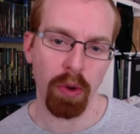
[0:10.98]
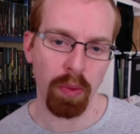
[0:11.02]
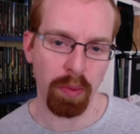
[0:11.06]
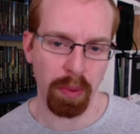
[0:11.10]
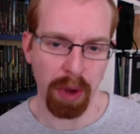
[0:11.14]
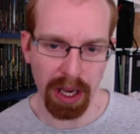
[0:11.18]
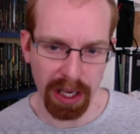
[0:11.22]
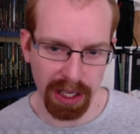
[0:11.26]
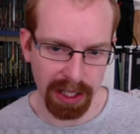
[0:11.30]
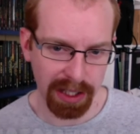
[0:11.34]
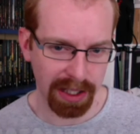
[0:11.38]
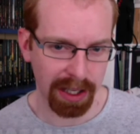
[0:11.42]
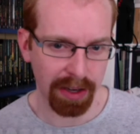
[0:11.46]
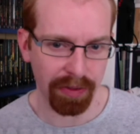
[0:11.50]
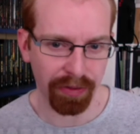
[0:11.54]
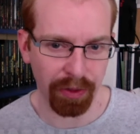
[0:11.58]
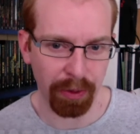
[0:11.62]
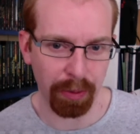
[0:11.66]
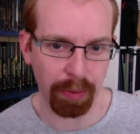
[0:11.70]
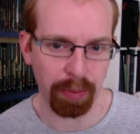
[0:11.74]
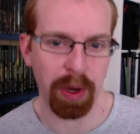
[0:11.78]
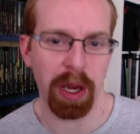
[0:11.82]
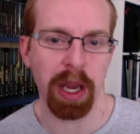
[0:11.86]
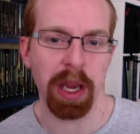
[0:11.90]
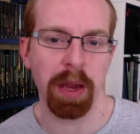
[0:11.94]
many
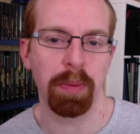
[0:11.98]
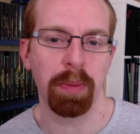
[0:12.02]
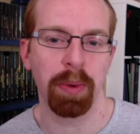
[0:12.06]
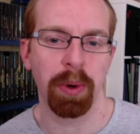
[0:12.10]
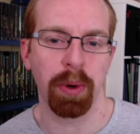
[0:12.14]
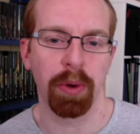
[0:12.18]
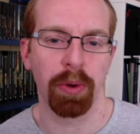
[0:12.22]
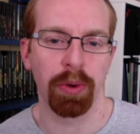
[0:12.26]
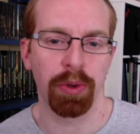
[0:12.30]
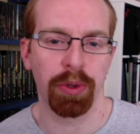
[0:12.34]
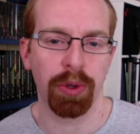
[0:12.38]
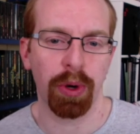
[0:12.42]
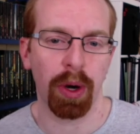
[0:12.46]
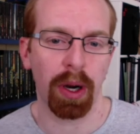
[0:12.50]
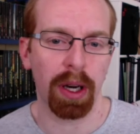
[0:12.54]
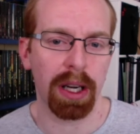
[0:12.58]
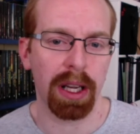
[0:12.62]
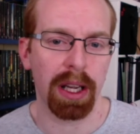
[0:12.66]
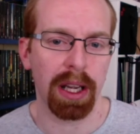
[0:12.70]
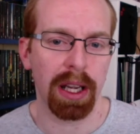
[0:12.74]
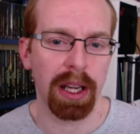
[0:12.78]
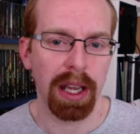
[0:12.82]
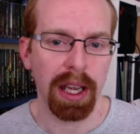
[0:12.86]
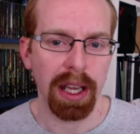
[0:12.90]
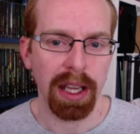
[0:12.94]
different people trying
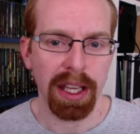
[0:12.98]
to